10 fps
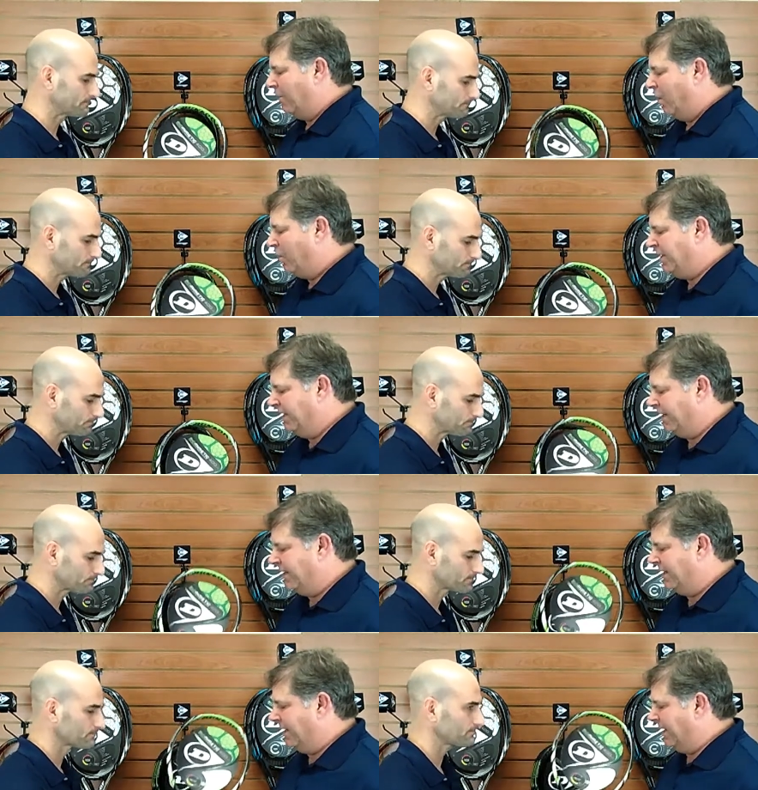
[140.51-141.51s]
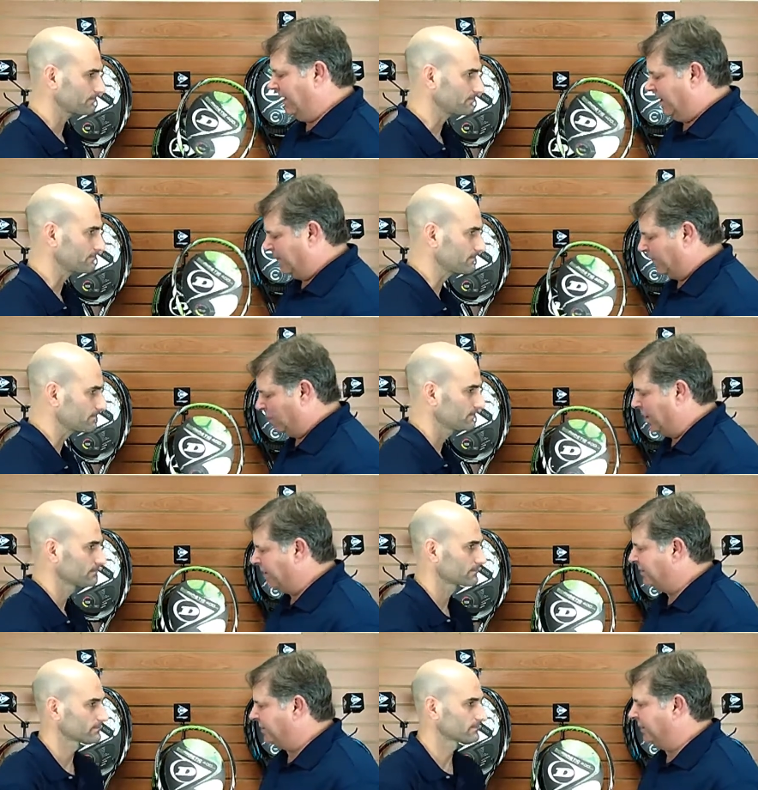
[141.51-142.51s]
Speaker 1: Yeah, what we did uh, in our four
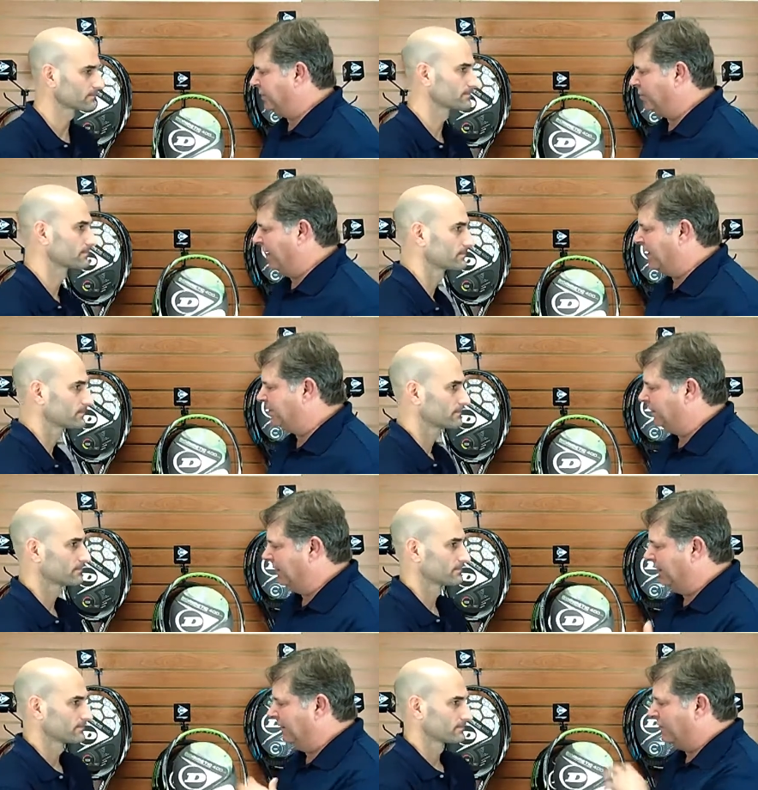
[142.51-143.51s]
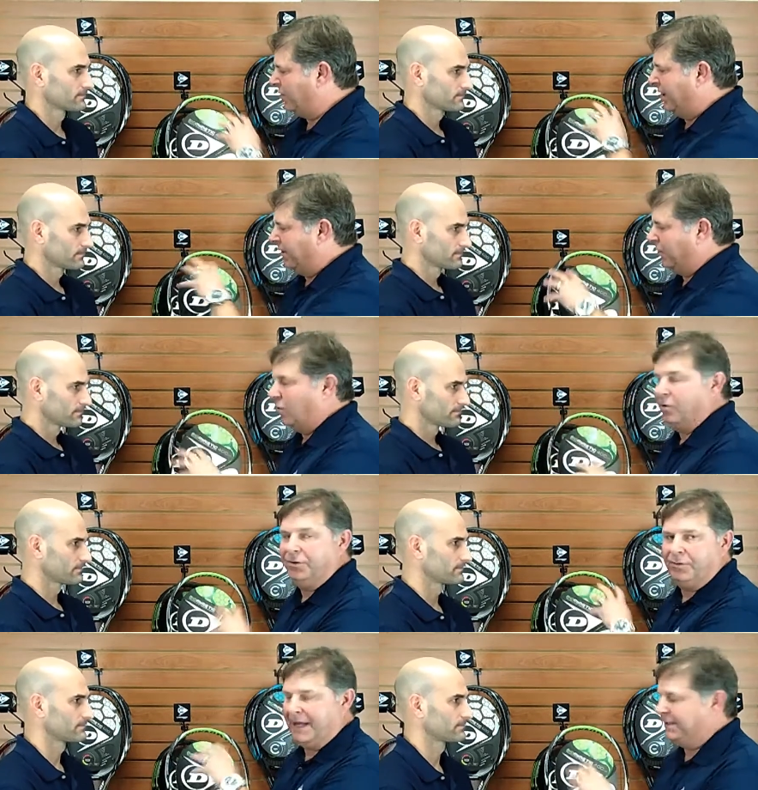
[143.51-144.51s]
hundred series, we actually created a
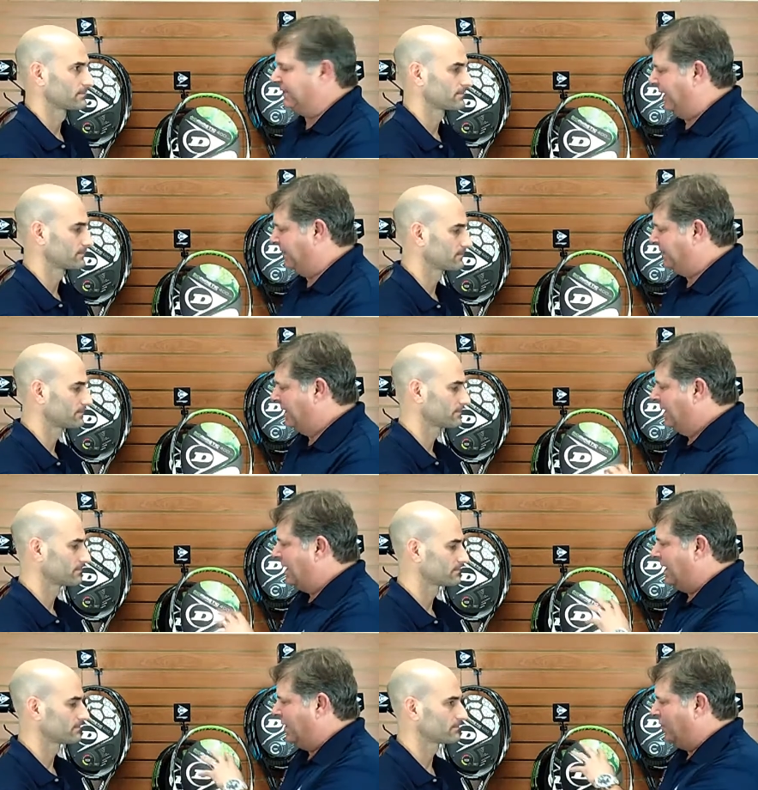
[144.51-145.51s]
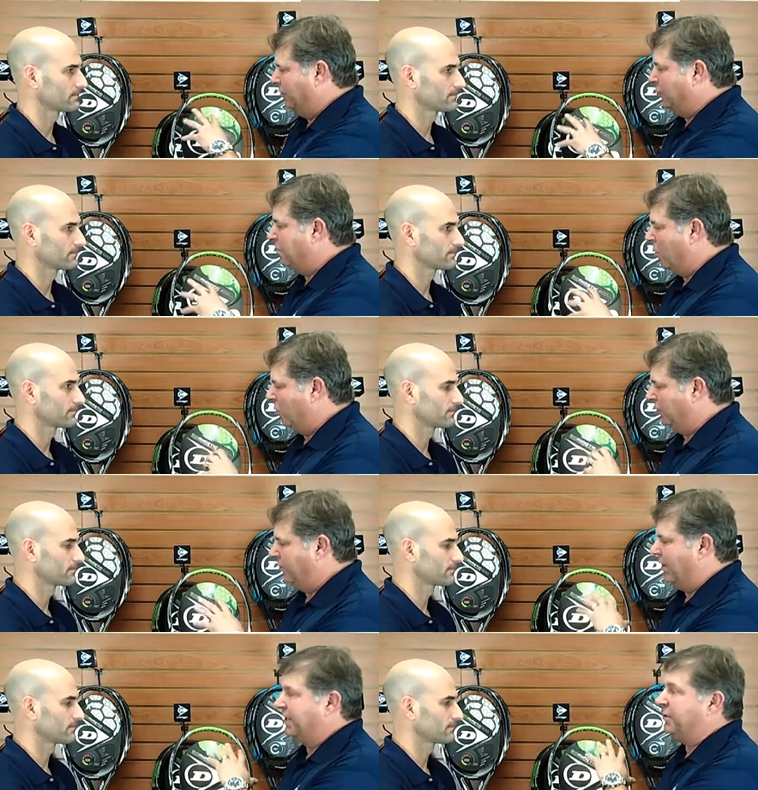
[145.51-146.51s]
whole new head size, a whole new
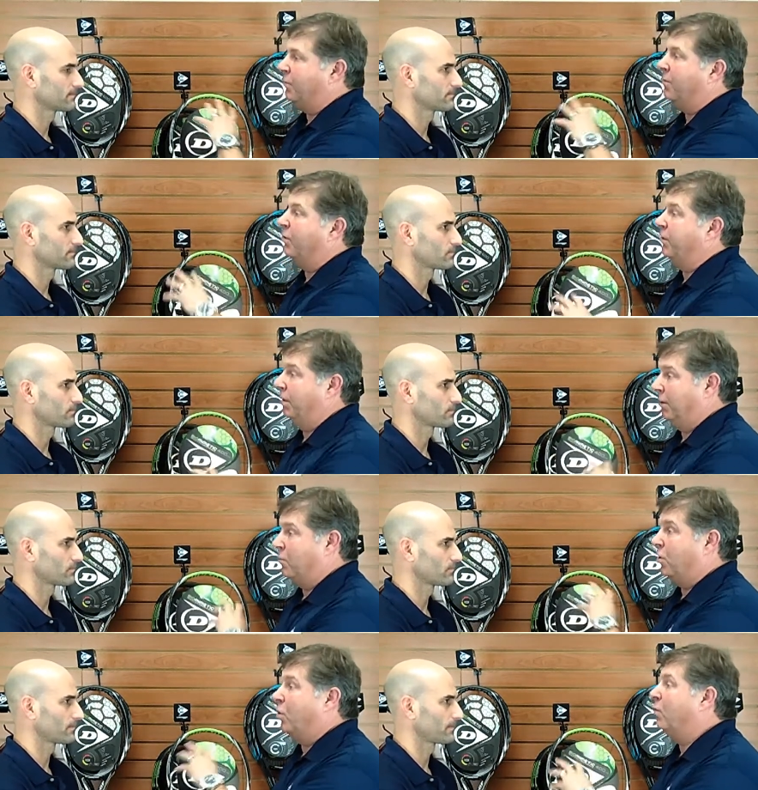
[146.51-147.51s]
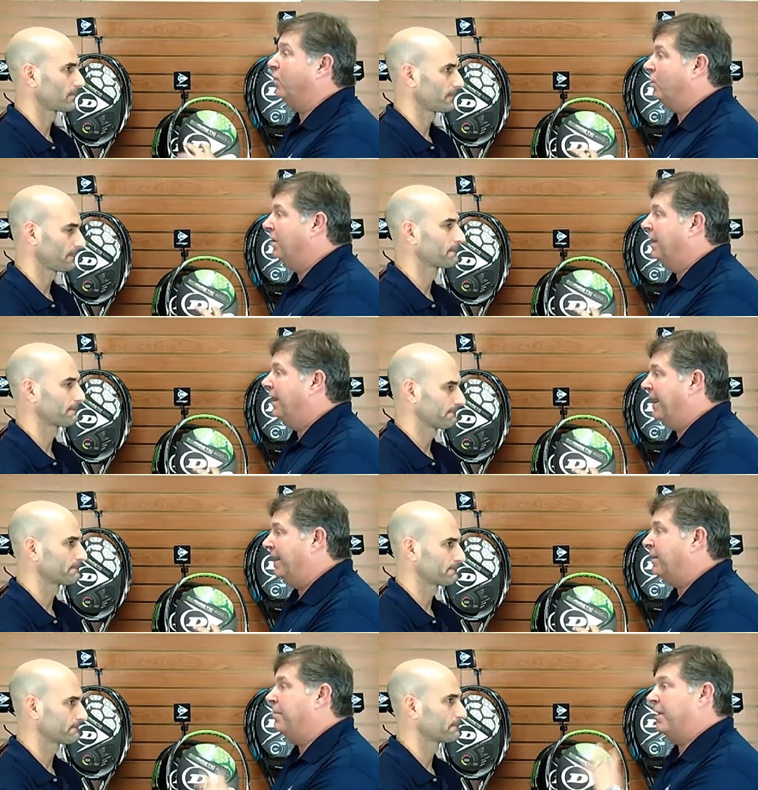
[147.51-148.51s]
mold. We actually went with a little more oval
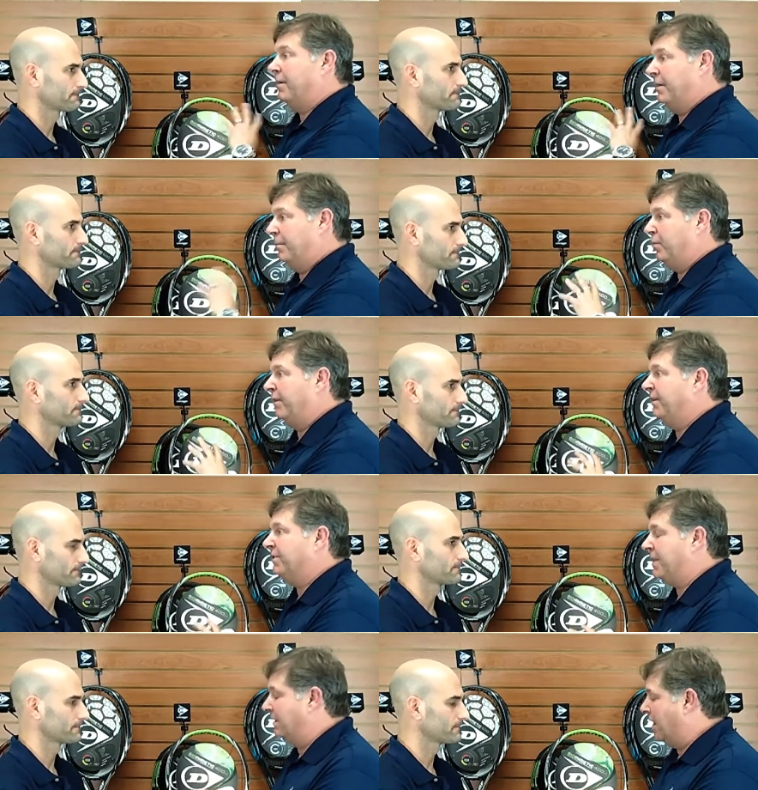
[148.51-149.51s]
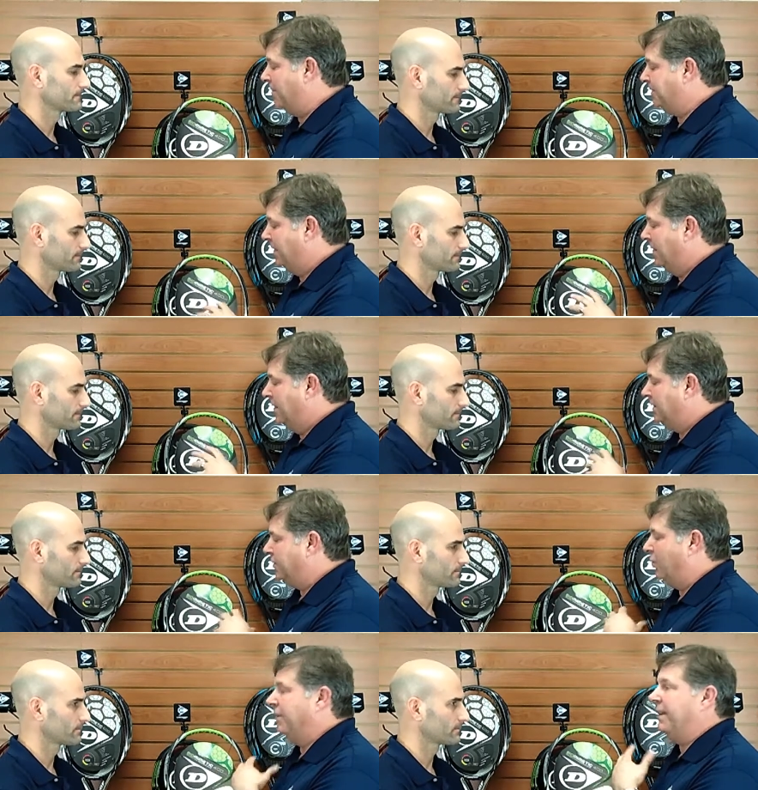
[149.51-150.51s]
head compared to the previous Dunlops.
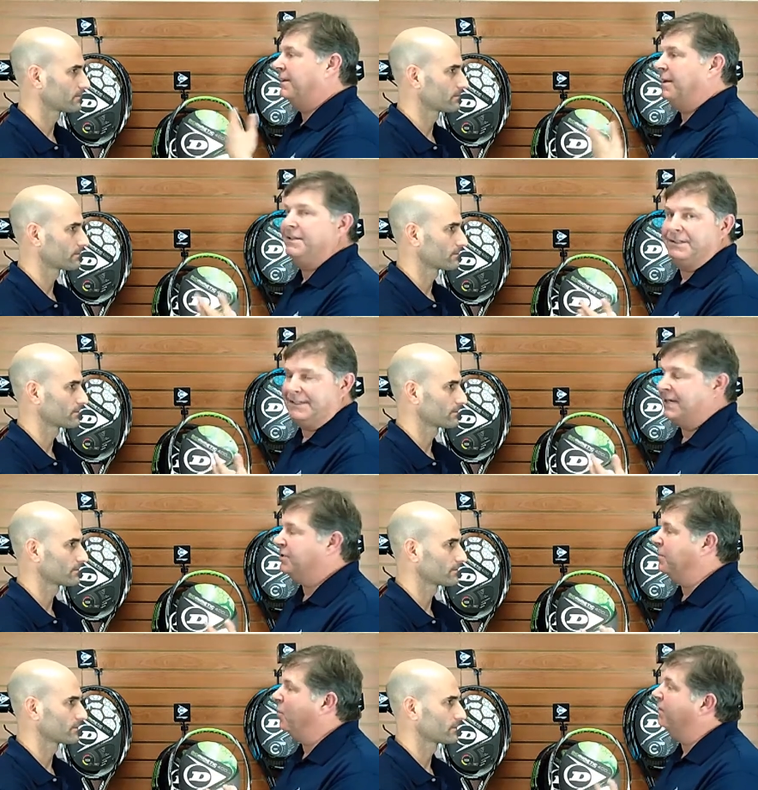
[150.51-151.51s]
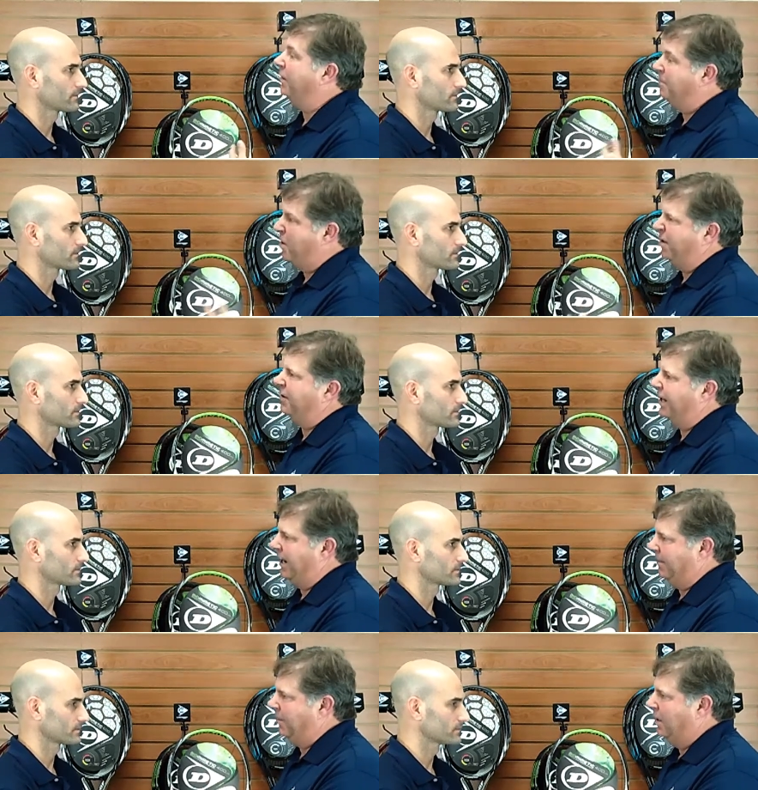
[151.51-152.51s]
So what that does, it's actually more for the modern
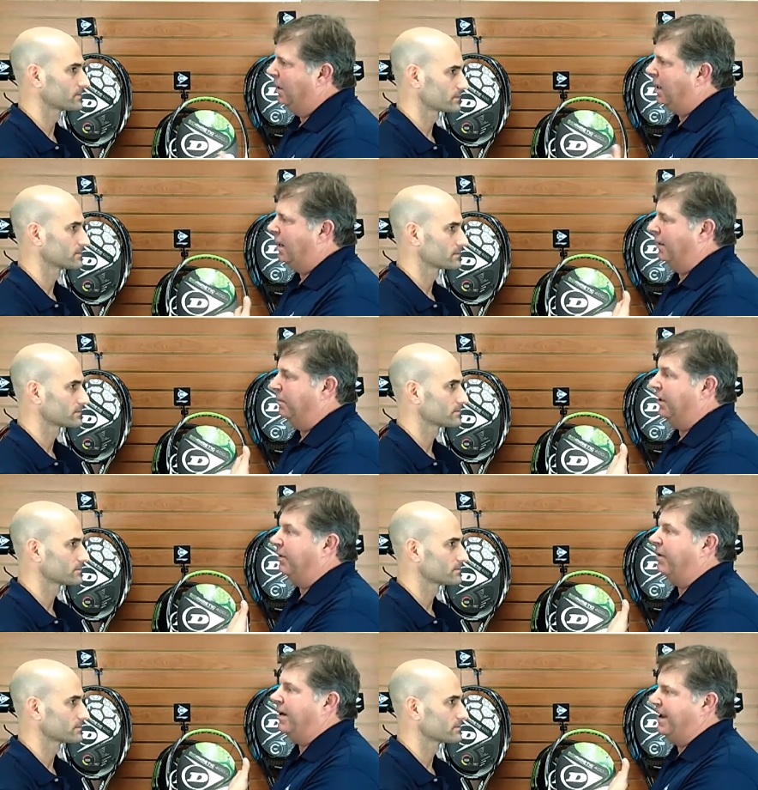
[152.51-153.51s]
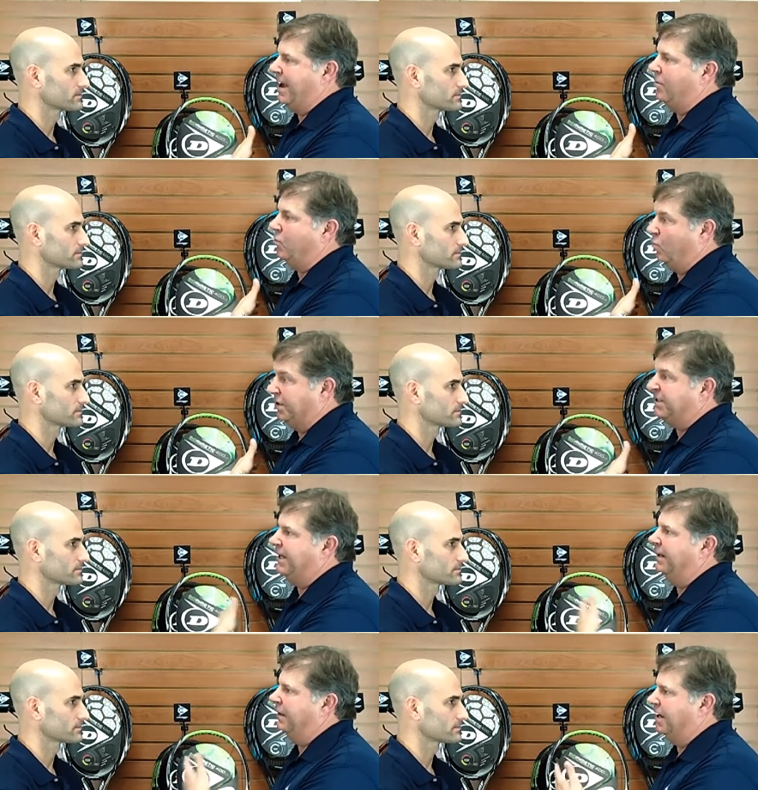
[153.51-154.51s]
game. Uh, the player right now who wants
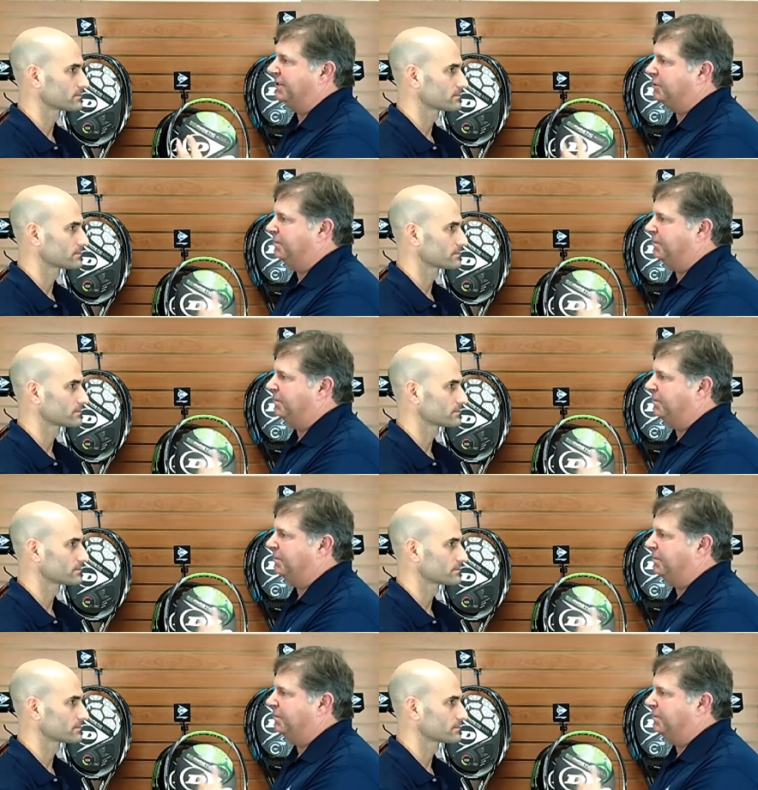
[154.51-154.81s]
to hit a lot